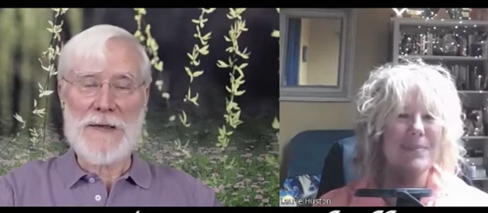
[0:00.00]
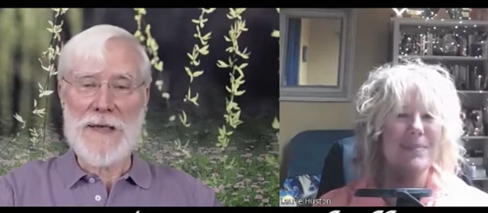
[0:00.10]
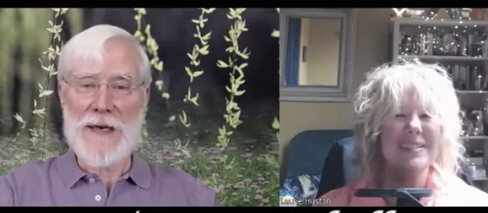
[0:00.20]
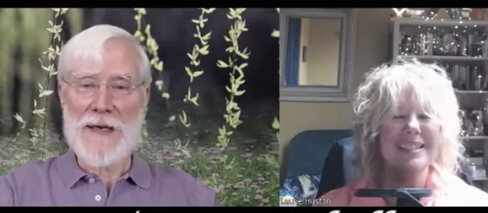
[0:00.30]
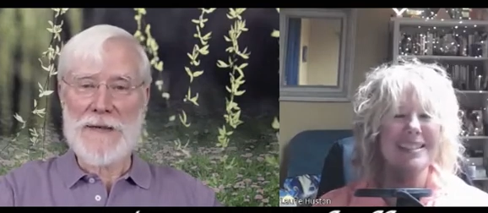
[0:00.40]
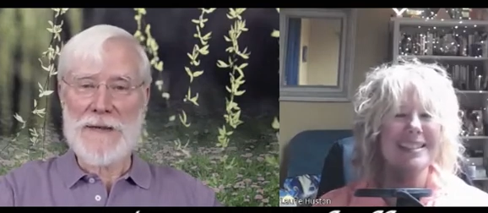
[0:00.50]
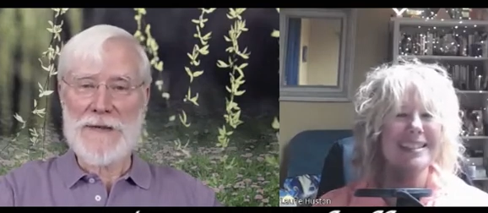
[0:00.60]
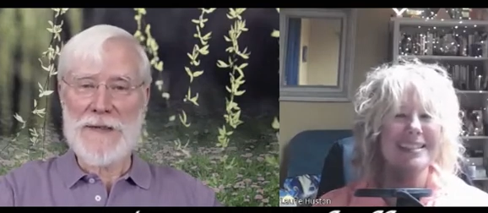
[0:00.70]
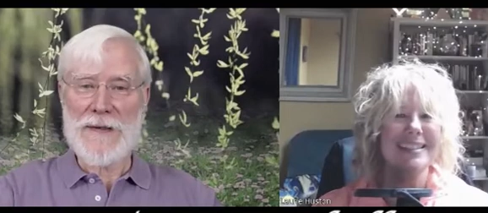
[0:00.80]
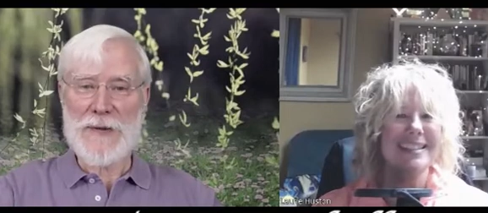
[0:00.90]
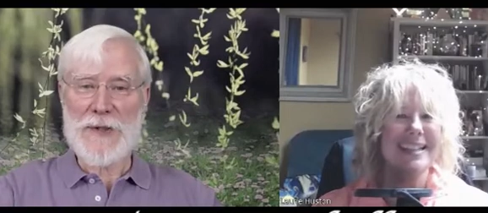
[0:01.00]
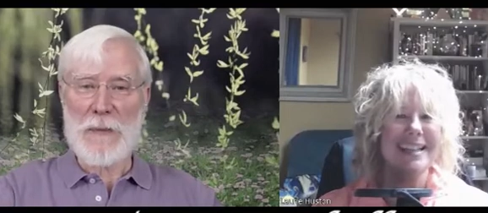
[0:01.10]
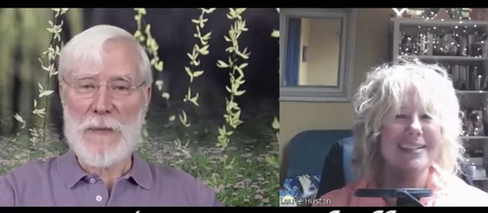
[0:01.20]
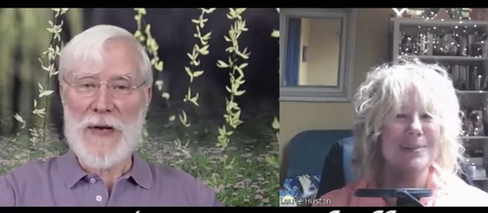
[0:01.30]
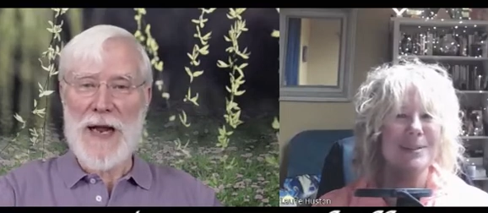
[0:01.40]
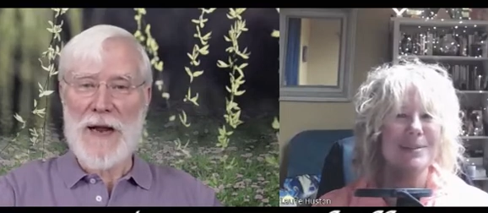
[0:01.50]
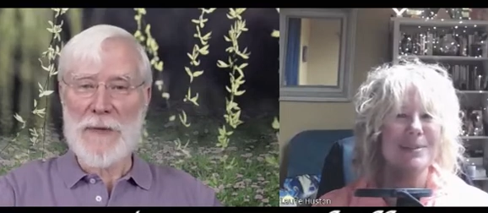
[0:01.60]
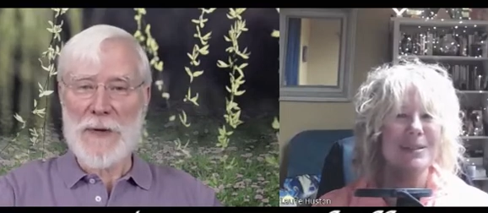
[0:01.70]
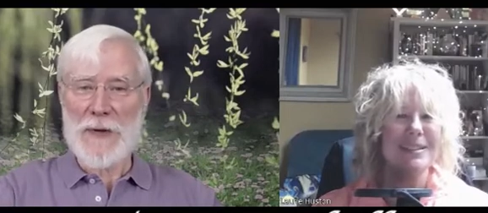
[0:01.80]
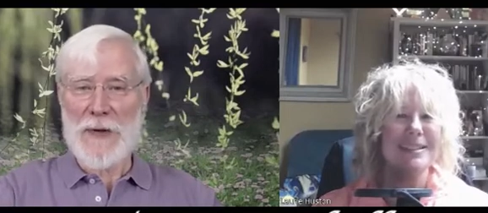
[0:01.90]
Speaker 1: It's not like there's there's something
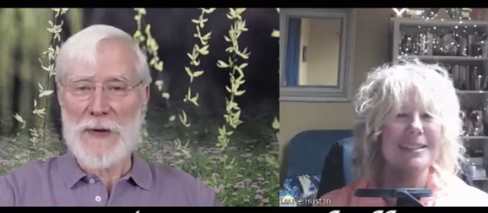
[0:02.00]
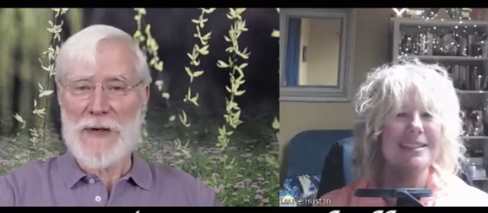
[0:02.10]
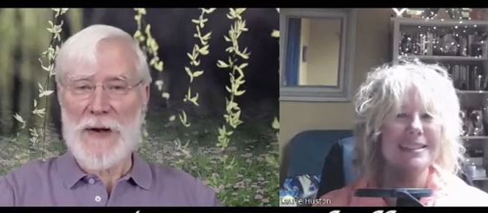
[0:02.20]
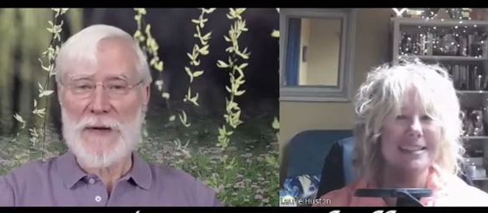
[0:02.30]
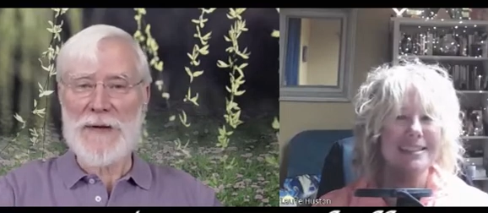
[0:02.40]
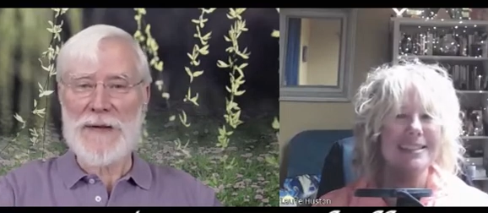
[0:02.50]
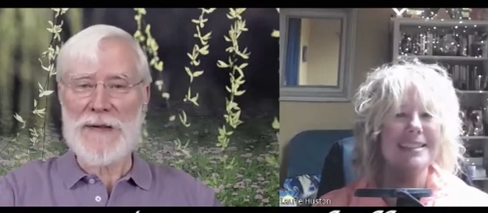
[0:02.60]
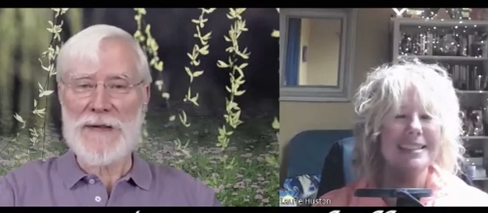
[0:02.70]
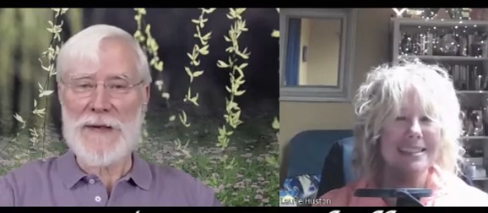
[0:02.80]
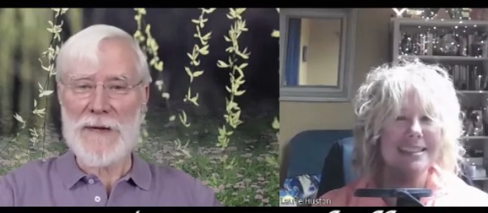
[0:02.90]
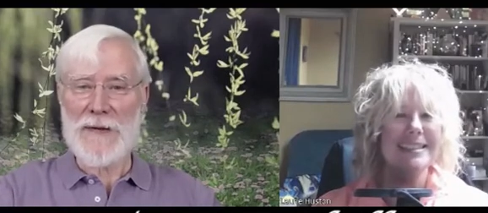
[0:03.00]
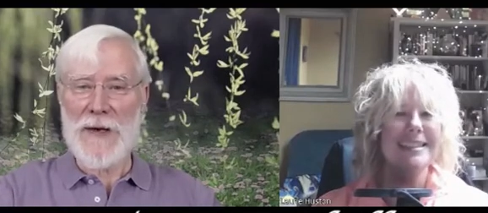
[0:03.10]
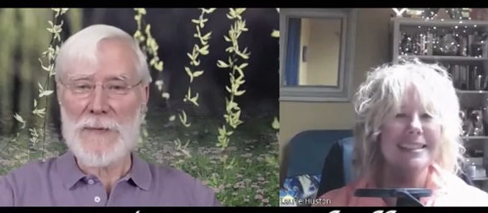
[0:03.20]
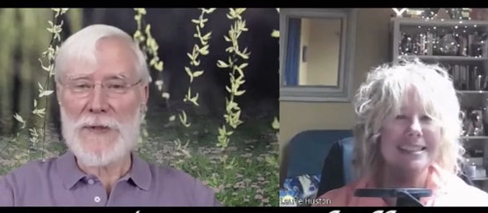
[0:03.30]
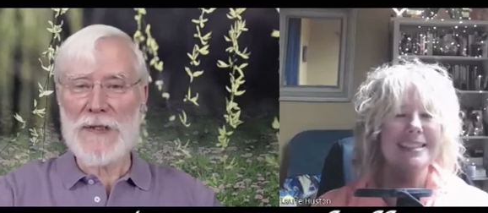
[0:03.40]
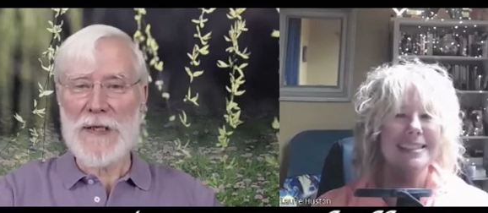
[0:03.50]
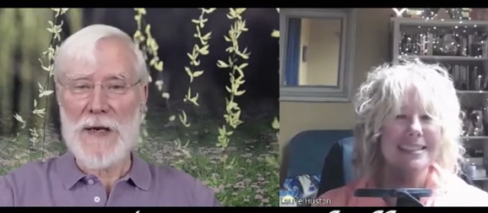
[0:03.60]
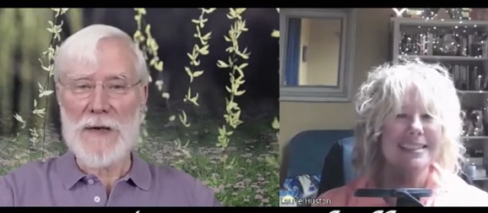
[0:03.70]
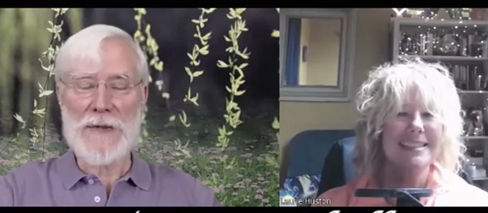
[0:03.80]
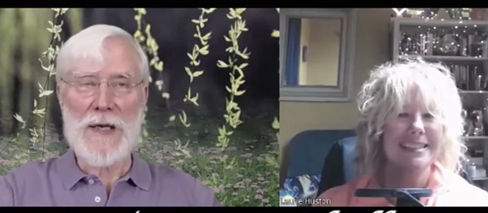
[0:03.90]
out there called luck that you know comes and
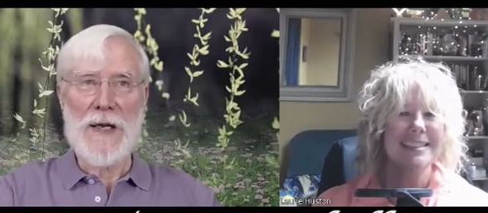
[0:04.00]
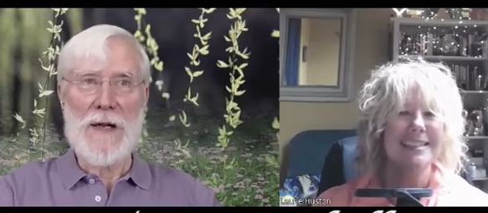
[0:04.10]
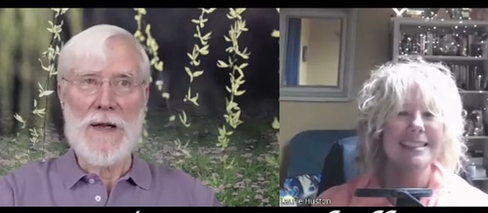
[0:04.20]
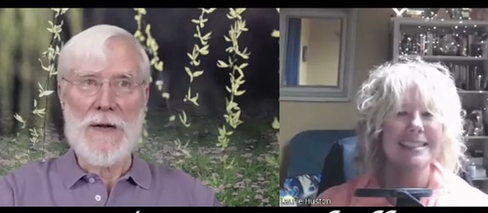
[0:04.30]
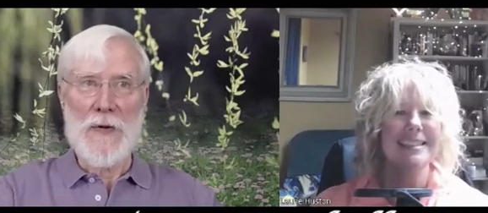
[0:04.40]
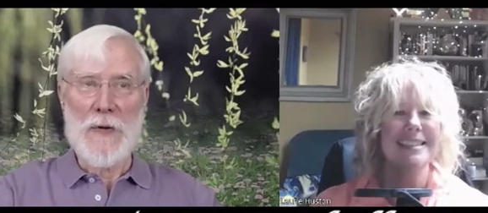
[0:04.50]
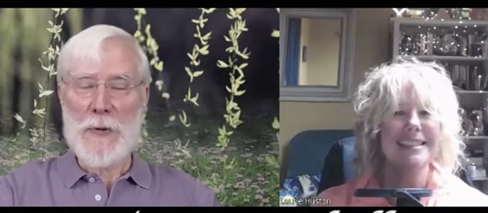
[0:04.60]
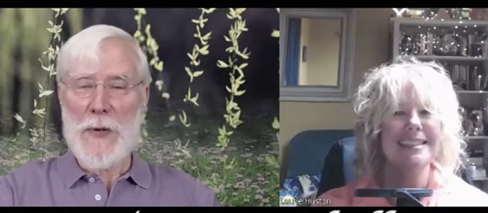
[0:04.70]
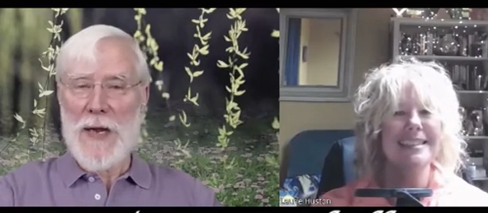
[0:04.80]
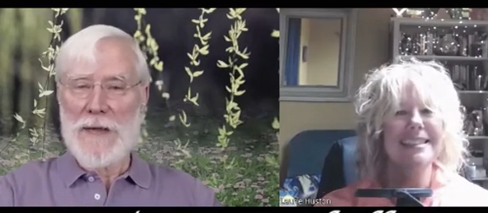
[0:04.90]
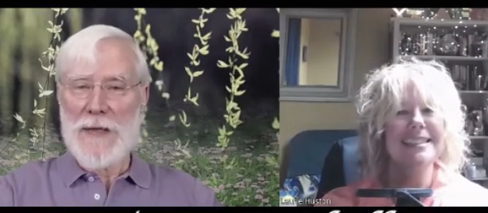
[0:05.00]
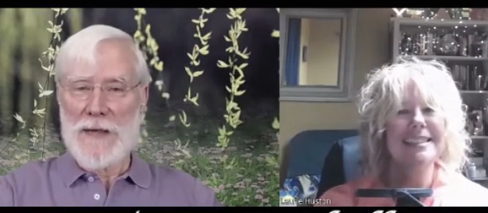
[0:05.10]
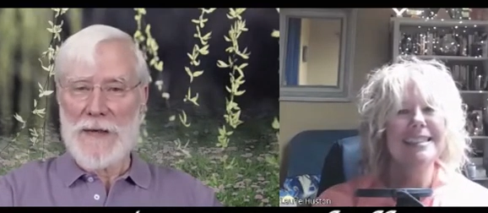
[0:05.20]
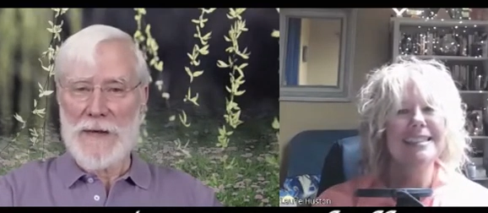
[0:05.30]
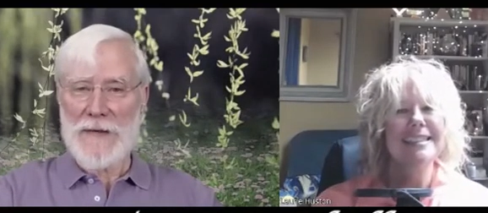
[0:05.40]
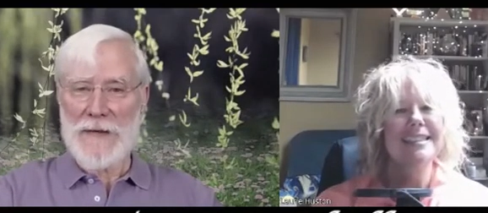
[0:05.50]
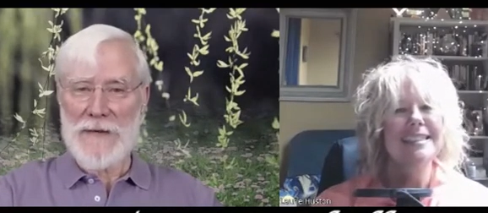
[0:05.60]
goes. You create that luck.